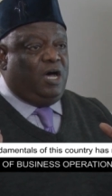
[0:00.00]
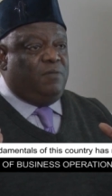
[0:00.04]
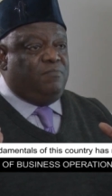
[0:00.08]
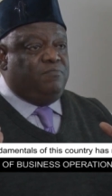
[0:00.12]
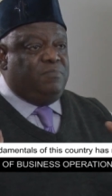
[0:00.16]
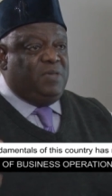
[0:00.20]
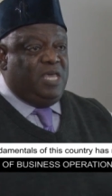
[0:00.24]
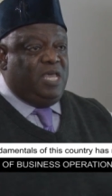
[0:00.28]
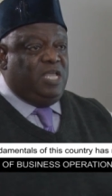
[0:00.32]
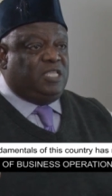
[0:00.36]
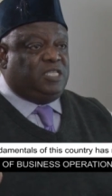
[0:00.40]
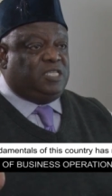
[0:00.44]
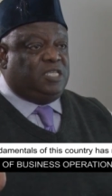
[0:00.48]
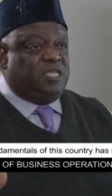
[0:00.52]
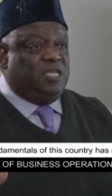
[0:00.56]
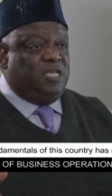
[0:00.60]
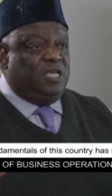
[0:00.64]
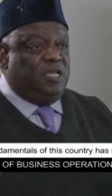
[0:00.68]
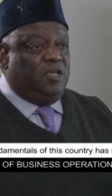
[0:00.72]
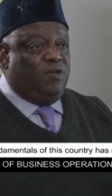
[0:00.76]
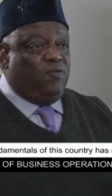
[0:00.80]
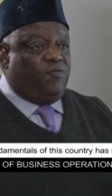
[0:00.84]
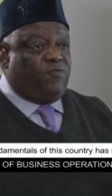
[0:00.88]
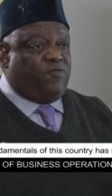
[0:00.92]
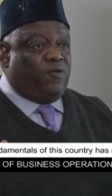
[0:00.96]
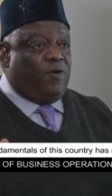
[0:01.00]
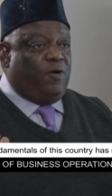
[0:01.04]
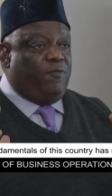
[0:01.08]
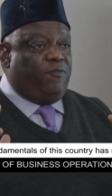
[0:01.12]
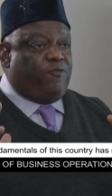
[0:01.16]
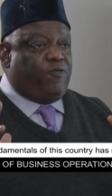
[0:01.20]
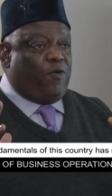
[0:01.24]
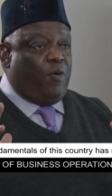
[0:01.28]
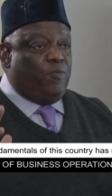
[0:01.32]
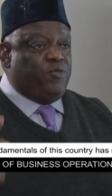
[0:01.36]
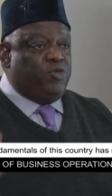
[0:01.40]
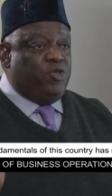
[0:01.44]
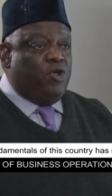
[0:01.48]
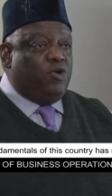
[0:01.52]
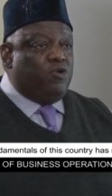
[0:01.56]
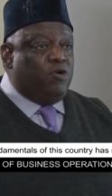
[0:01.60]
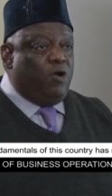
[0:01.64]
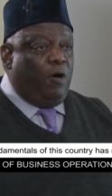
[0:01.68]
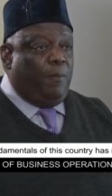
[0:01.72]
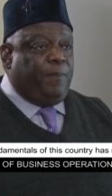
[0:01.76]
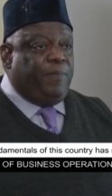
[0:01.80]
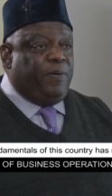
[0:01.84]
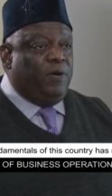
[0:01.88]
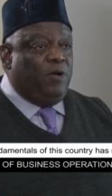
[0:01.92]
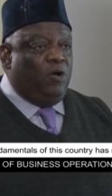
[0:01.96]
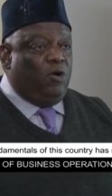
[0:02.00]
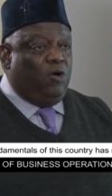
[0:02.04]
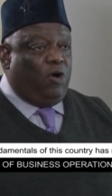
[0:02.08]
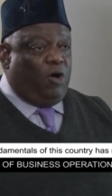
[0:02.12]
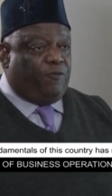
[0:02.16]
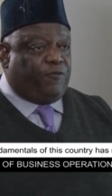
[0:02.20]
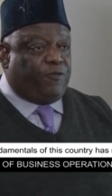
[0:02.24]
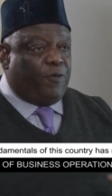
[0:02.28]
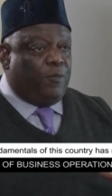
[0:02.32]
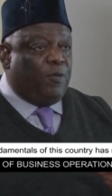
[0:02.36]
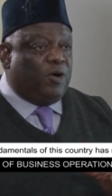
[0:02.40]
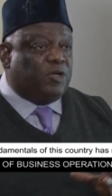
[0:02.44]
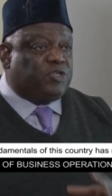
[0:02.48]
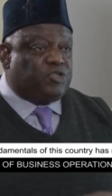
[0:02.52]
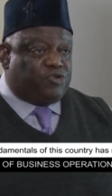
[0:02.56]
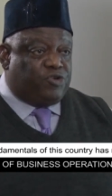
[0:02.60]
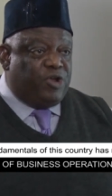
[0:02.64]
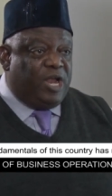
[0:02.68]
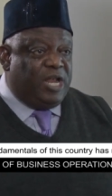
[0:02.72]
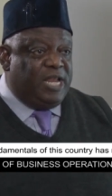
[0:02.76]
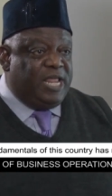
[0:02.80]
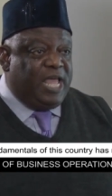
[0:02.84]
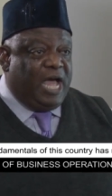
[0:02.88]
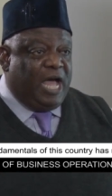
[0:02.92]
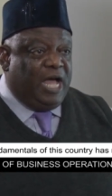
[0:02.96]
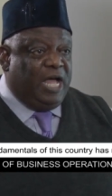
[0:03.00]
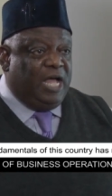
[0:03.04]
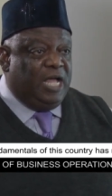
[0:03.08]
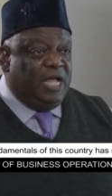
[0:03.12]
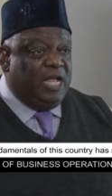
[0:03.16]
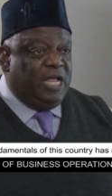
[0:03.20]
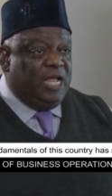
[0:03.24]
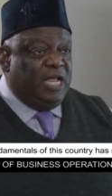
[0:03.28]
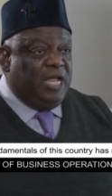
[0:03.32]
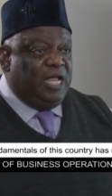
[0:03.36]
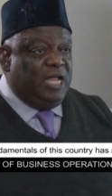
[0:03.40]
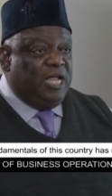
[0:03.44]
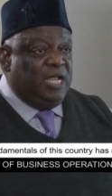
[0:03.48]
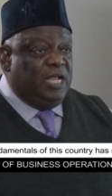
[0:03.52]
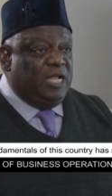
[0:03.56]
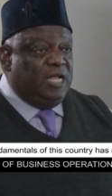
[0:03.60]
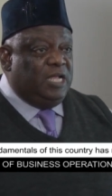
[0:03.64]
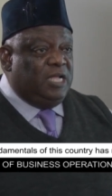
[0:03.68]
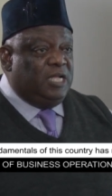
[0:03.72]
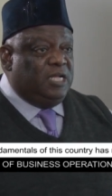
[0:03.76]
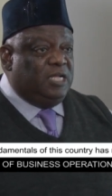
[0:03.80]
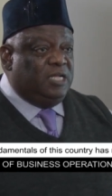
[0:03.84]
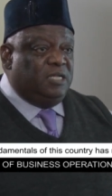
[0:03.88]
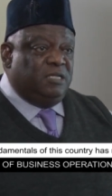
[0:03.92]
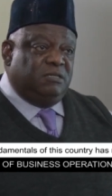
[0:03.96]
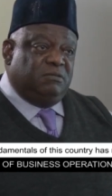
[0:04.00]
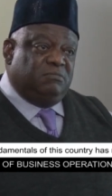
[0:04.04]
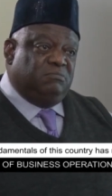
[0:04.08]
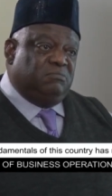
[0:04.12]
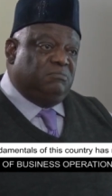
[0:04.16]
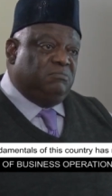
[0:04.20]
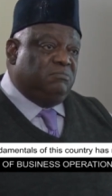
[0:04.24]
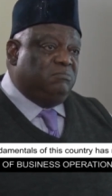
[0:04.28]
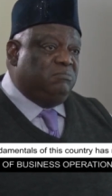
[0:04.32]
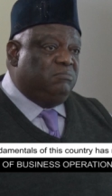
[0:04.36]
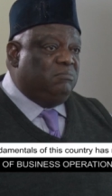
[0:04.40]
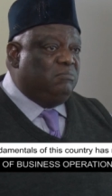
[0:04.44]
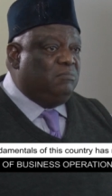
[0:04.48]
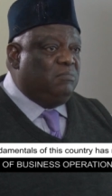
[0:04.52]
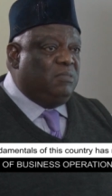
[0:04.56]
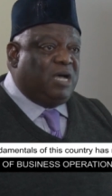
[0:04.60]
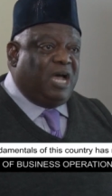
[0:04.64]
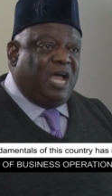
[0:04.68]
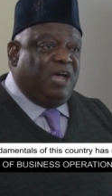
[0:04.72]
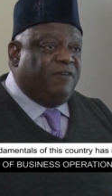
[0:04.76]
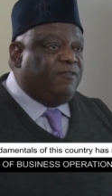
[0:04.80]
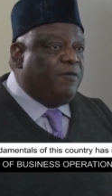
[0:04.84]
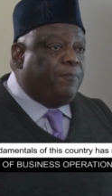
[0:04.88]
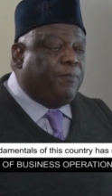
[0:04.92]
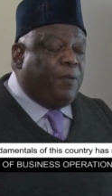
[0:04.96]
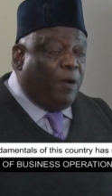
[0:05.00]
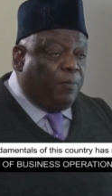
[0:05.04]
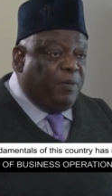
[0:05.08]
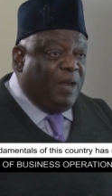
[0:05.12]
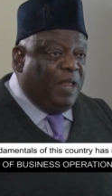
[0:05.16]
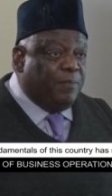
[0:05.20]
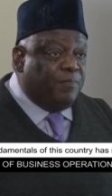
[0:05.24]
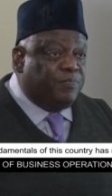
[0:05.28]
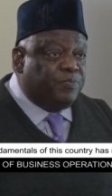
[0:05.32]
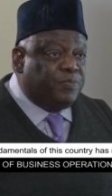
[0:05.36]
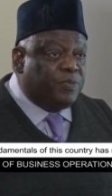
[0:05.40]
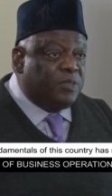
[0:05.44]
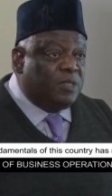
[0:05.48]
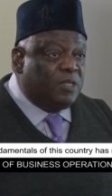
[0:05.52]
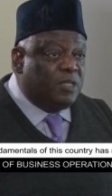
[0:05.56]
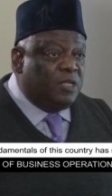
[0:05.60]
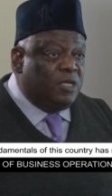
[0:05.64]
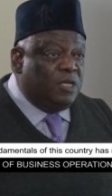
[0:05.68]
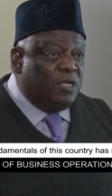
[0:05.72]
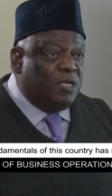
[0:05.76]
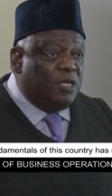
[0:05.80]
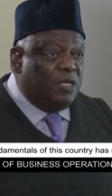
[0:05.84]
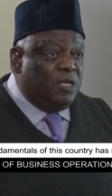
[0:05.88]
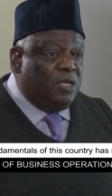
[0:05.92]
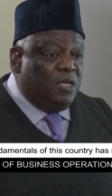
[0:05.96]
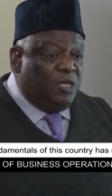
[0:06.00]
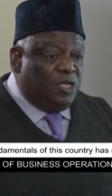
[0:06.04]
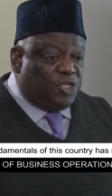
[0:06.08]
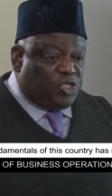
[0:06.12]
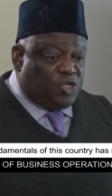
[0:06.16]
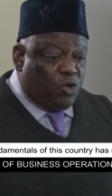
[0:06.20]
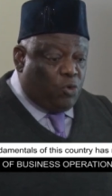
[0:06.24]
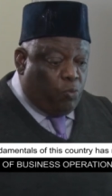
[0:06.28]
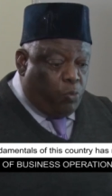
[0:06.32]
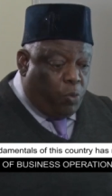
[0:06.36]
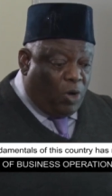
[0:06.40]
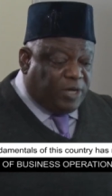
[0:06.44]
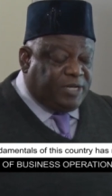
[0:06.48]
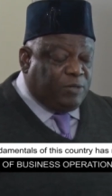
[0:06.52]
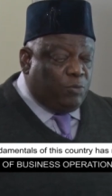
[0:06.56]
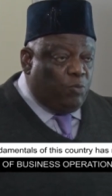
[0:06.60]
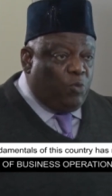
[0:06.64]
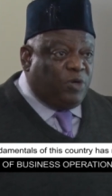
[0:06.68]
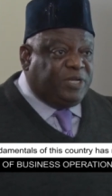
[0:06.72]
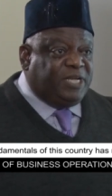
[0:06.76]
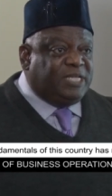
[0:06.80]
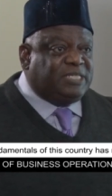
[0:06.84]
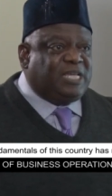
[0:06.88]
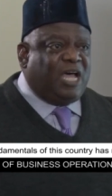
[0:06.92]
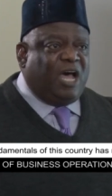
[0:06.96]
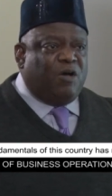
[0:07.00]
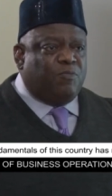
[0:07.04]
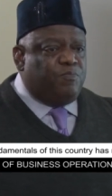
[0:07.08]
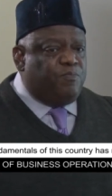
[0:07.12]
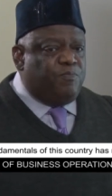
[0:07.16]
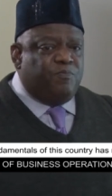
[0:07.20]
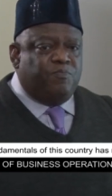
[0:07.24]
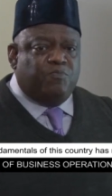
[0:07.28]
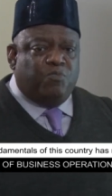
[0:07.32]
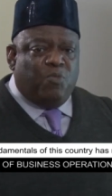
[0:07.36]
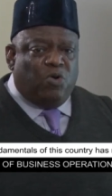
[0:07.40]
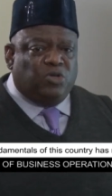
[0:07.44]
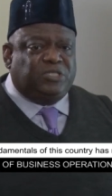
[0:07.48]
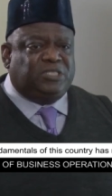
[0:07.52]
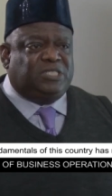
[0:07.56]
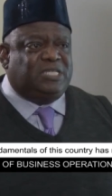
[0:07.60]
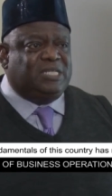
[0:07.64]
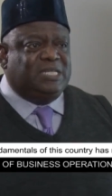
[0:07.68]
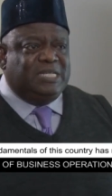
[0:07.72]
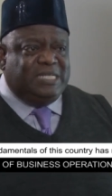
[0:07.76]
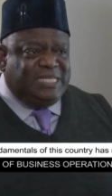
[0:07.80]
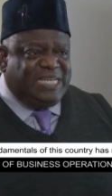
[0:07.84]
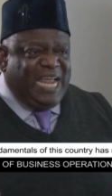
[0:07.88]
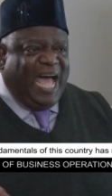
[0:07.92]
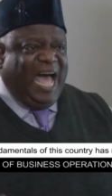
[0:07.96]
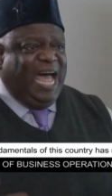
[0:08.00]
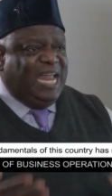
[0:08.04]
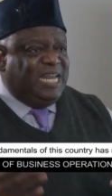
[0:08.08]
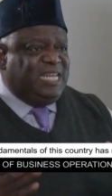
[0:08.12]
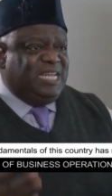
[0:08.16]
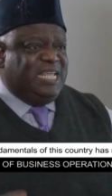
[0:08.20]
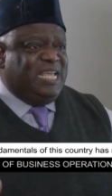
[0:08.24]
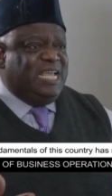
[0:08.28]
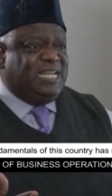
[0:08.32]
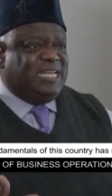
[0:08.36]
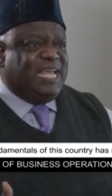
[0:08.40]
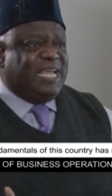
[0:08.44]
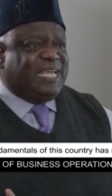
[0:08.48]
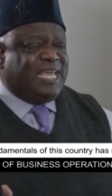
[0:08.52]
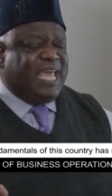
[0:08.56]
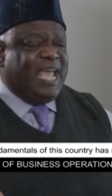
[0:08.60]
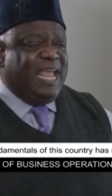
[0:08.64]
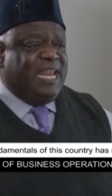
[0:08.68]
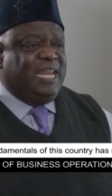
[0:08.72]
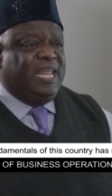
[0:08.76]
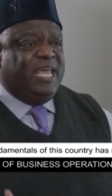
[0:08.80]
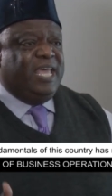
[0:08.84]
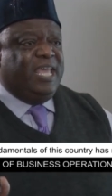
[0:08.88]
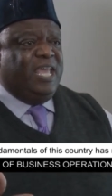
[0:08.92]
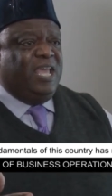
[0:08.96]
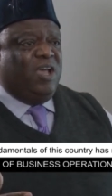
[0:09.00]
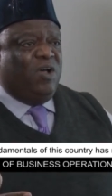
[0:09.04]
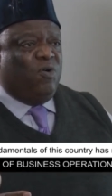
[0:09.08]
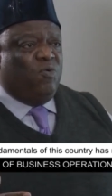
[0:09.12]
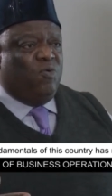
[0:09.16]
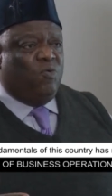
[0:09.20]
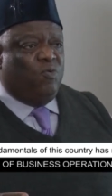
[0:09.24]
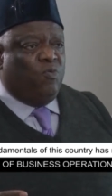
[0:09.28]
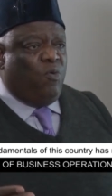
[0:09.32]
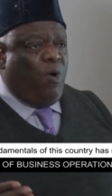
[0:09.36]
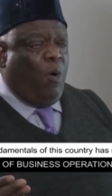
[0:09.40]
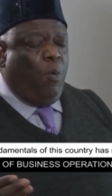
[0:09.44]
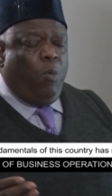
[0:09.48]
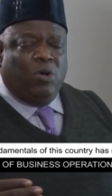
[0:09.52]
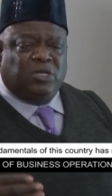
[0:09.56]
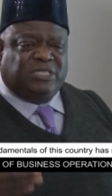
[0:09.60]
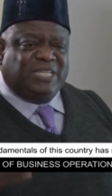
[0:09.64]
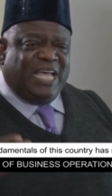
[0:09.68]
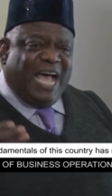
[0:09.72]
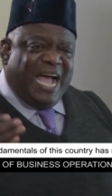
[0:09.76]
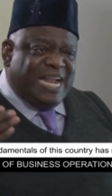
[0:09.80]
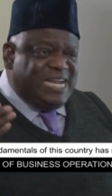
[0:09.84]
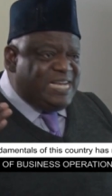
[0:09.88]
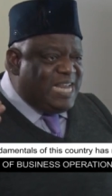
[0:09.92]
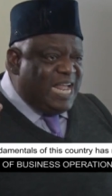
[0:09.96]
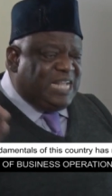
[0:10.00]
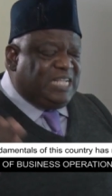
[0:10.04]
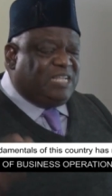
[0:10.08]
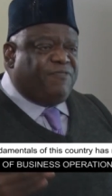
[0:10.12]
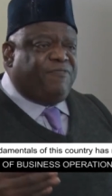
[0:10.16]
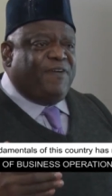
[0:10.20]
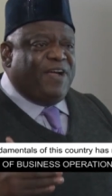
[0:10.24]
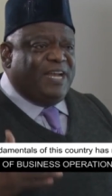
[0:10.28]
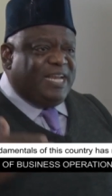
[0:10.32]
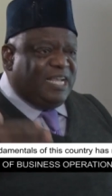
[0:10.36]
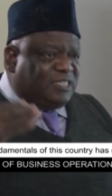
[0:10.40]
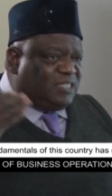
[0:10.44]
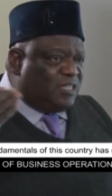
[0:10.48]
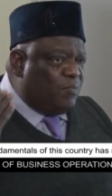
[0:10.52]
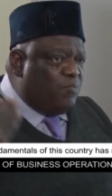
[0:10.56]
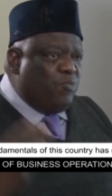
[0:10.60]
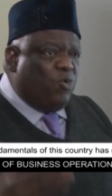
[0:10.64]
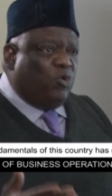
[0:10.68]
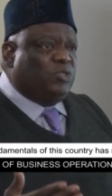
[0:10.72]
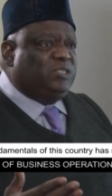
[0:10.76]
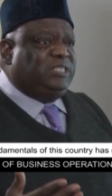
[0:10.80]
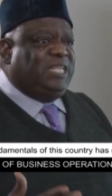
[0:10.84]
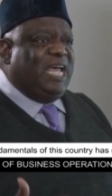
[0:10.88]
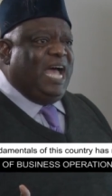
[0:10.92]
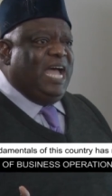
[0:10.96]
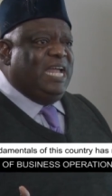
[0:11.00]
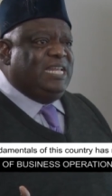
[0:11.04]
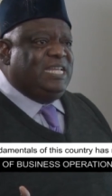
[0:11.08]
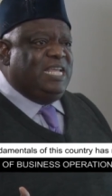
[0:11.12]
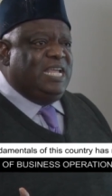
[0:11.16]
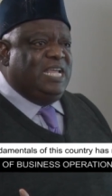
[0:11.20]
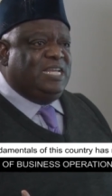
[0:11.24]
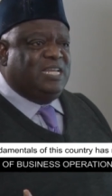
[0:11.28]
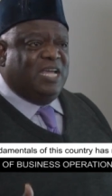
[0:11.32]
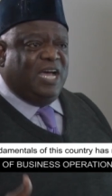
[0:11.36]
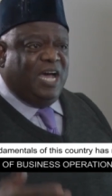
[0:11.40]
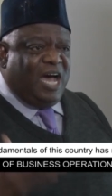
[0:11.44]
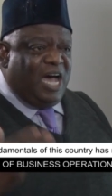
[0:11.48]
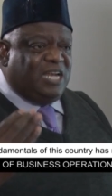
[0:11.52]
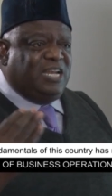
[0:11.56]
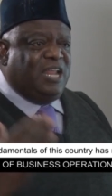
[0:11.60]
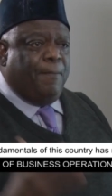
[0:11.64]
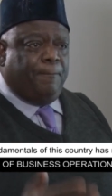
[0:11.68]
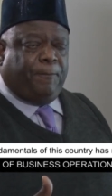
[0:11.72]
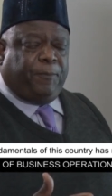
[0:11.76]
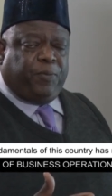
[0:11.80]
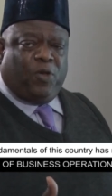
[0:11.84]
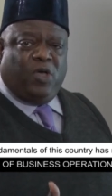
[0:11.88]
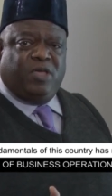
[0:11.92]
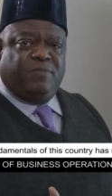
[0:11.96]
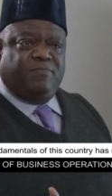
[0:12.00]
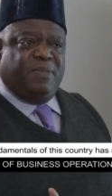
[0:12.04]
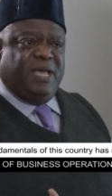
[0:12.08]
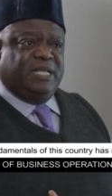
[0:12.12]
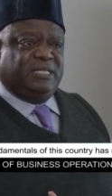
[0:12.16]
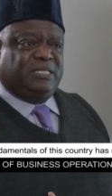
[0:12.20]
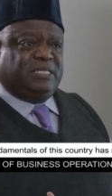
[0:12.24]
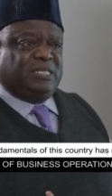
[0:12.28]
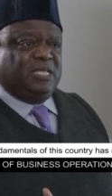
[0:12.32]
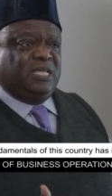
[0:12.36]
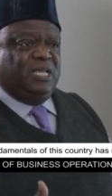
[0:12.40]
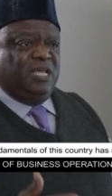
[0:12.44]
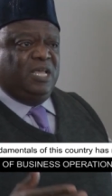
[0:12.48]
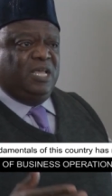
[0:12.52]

meat from Europe or from Australia, I have a problem. So what is our most dire need? Again, what was identified as the most dire need? Now, unemployment.